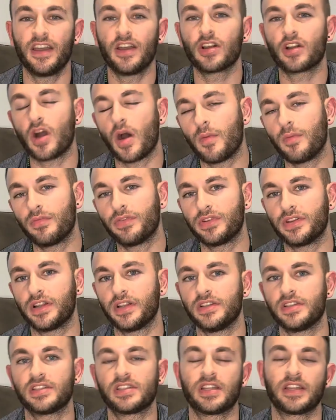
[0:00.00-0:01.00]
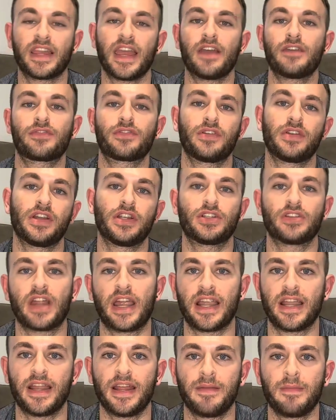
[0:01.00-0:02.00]
confidence to get through your
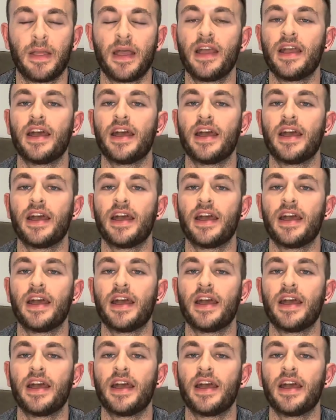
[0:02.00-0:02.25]
training.